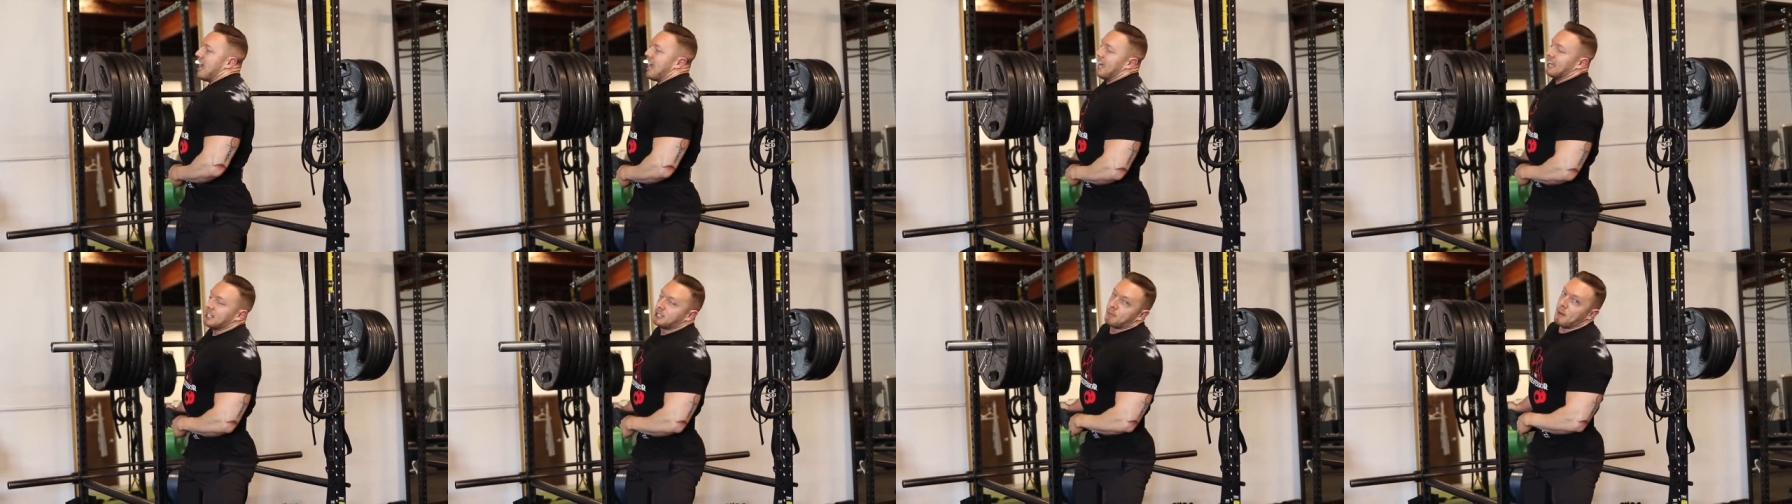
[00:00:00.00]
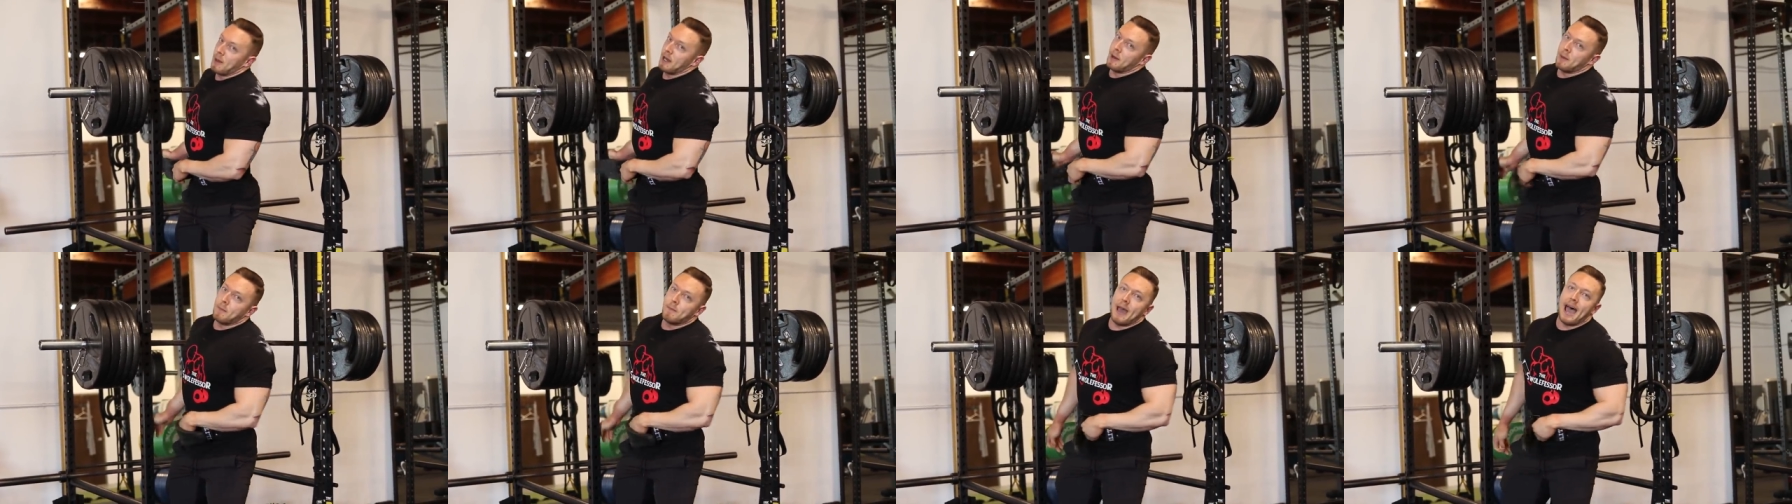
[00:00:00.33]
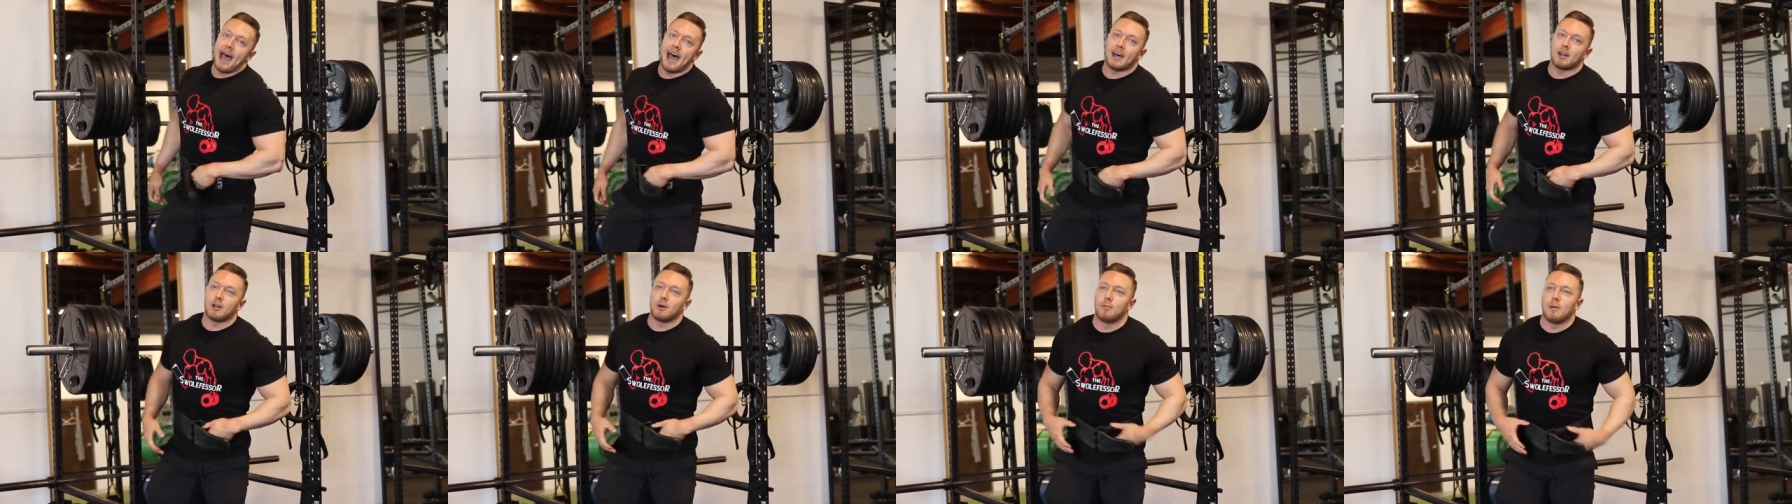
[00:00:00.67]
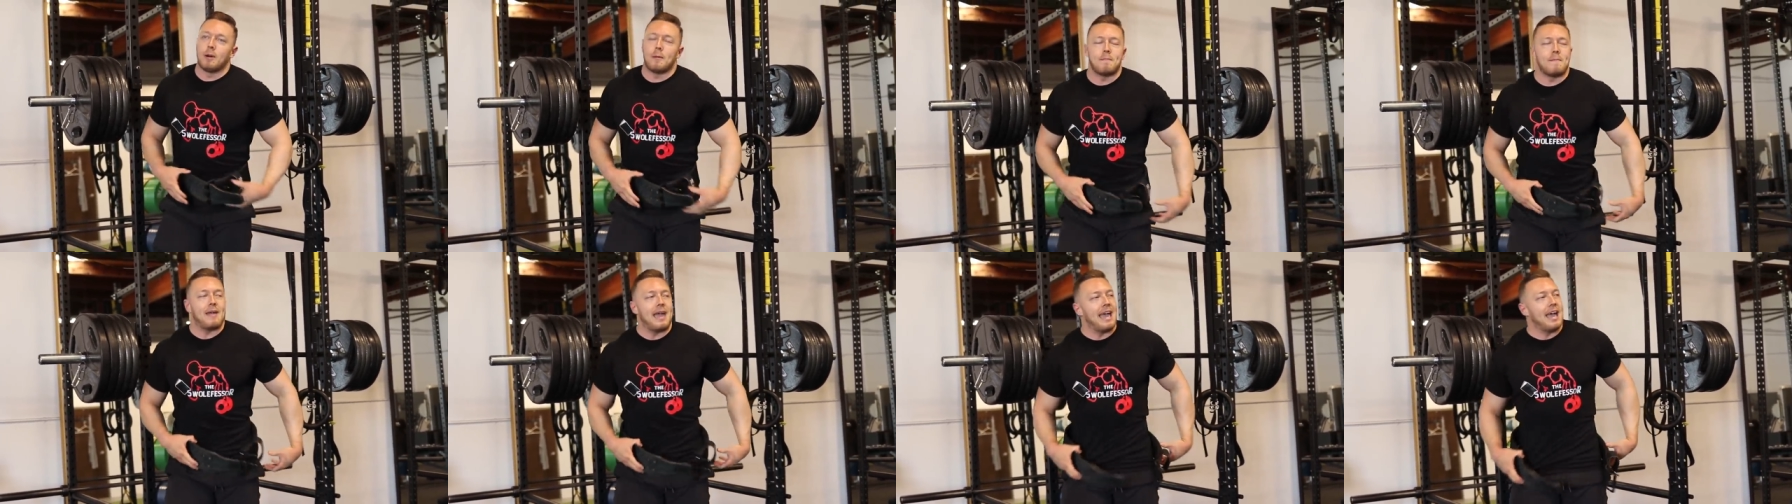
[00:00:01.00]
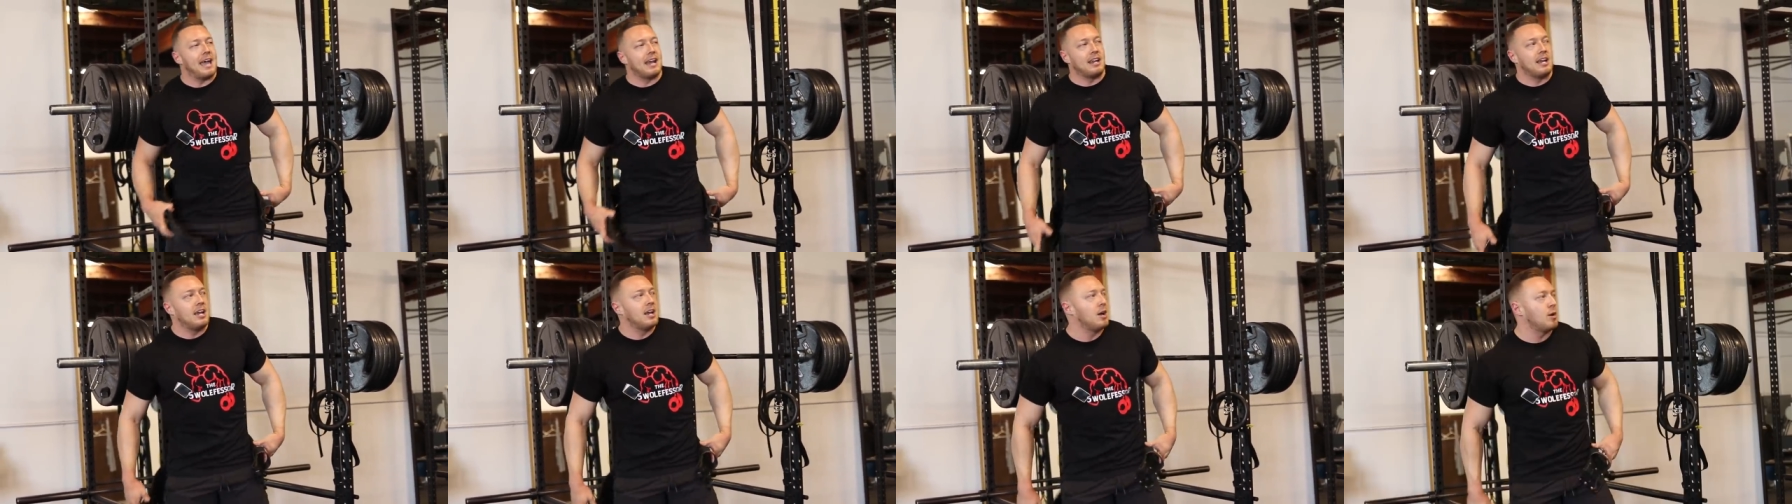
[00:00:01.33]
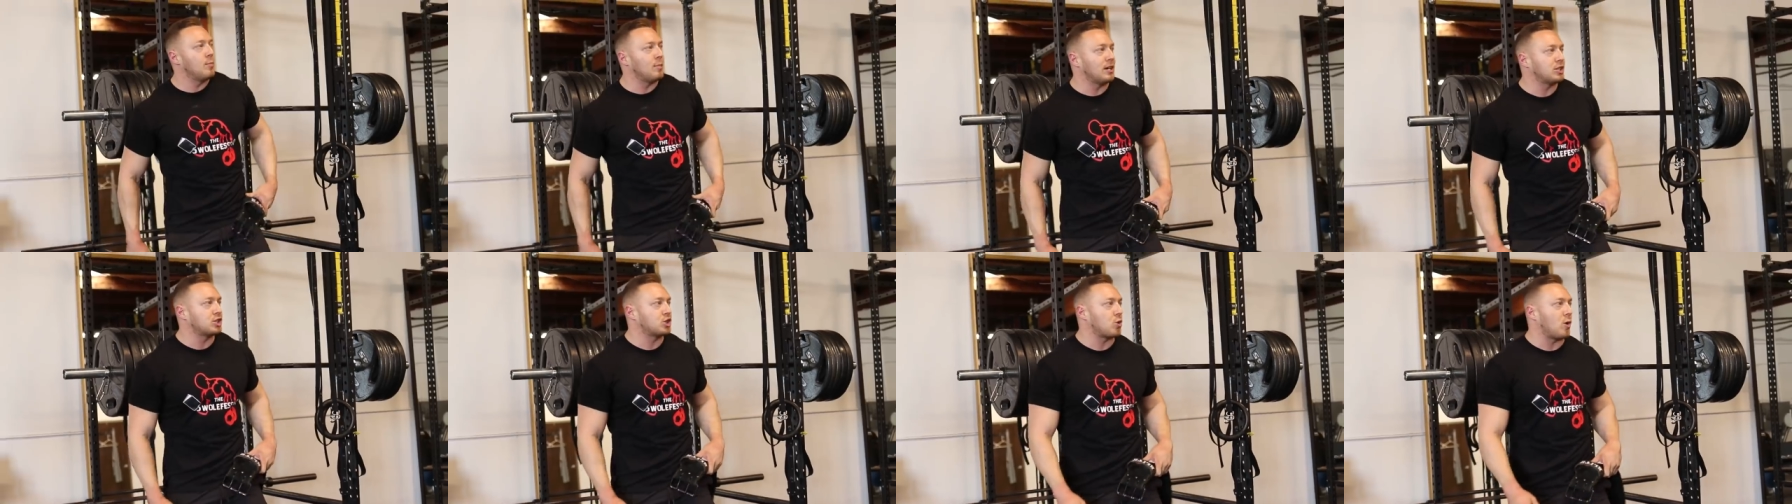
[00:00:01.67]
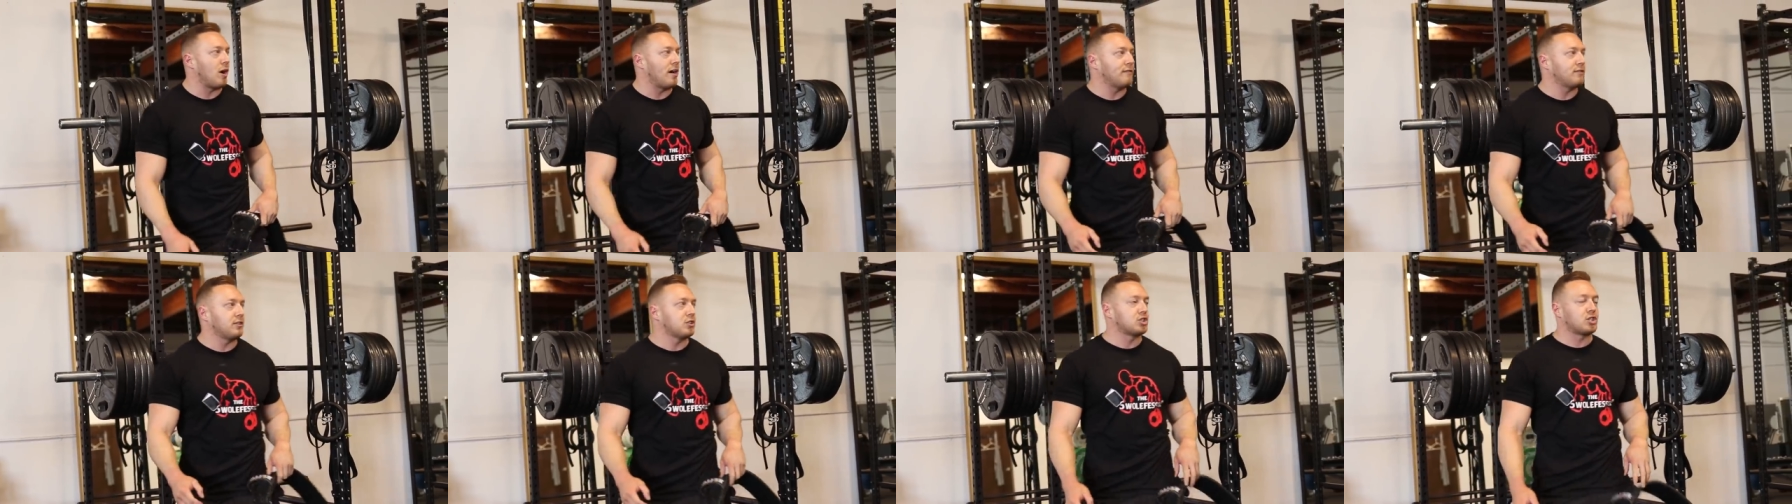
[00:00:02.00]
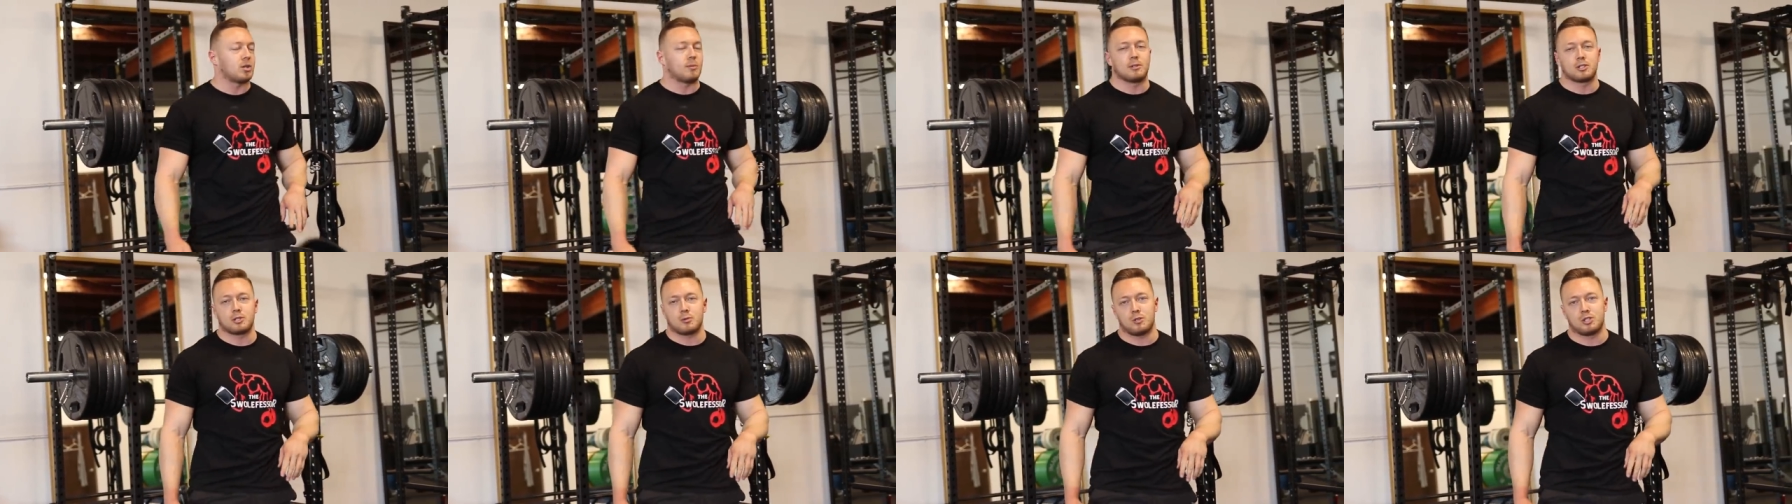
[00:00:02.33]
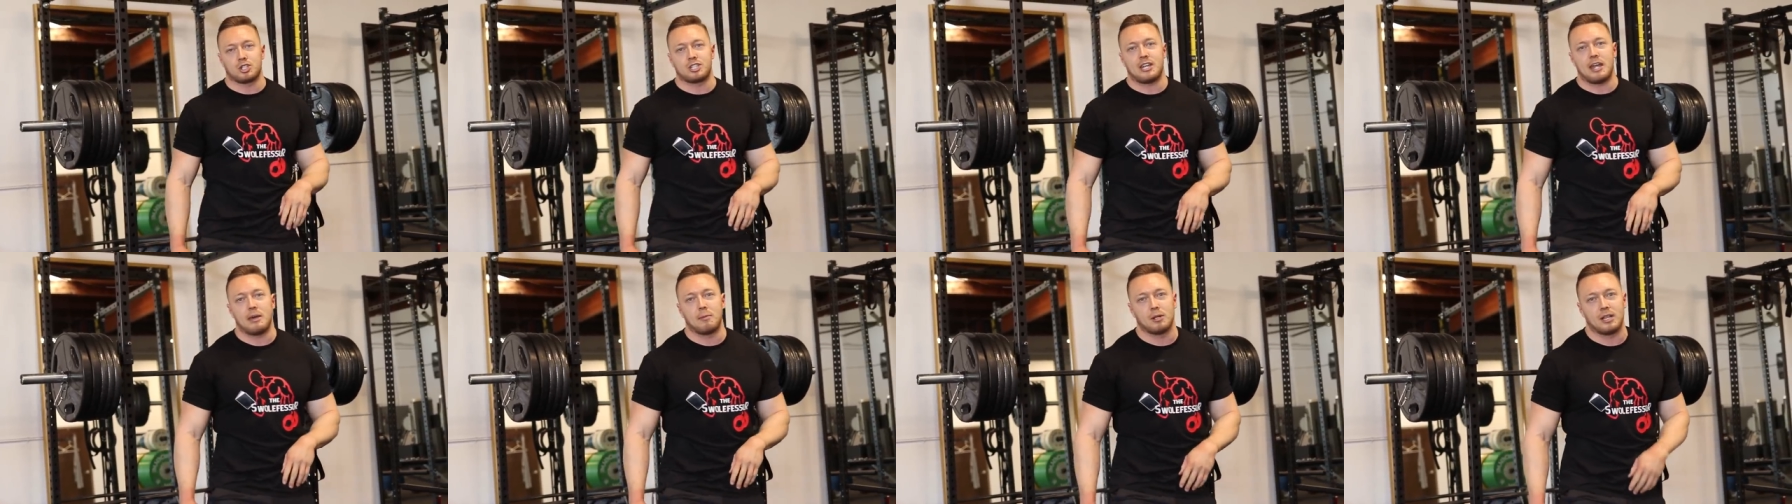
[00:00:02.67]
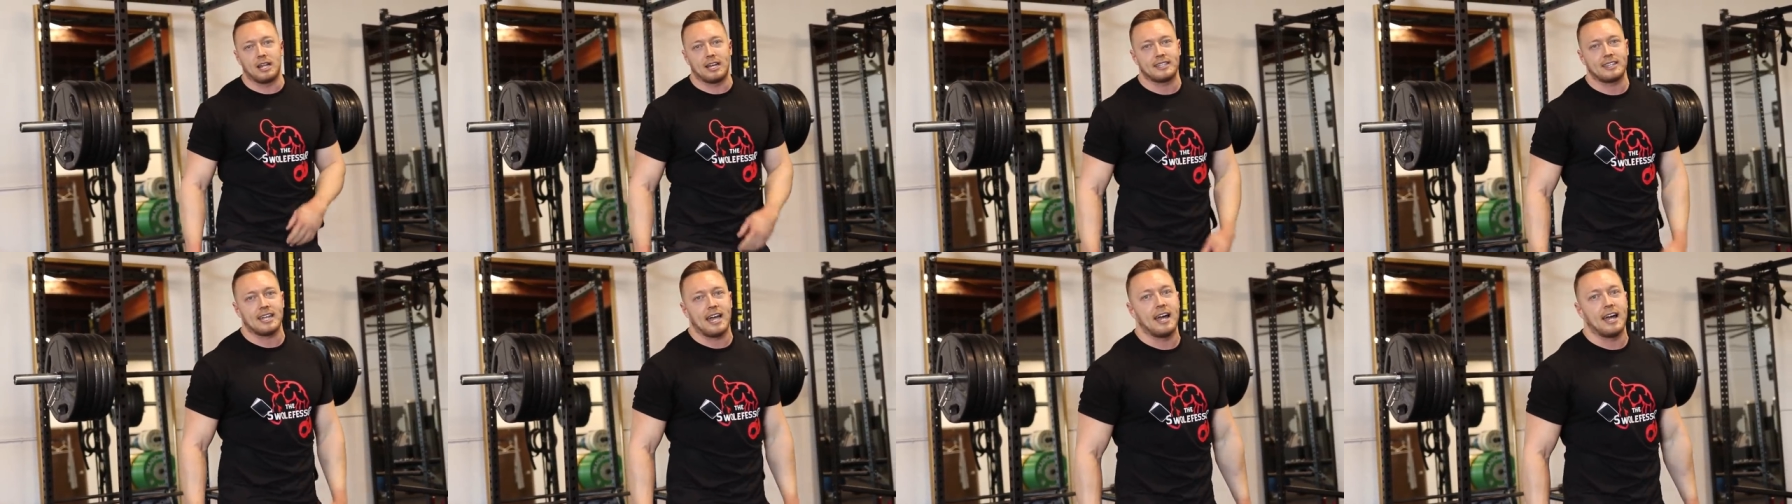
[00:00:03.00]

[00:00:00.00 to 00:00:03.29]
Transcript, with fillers: It's been a battle, but man, my squat feels so much more stable like